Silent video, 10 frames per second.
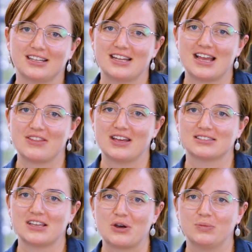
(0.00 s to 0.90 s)
and how
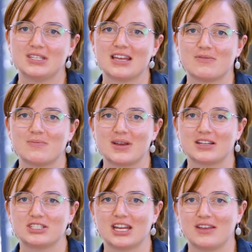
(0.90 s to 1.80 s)
that's helped him
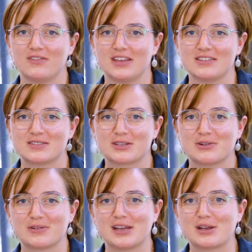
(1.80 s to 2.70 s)
achieve his
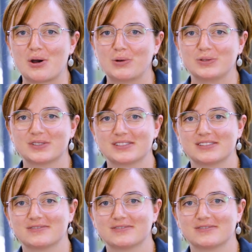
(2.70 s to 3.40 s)
career goals.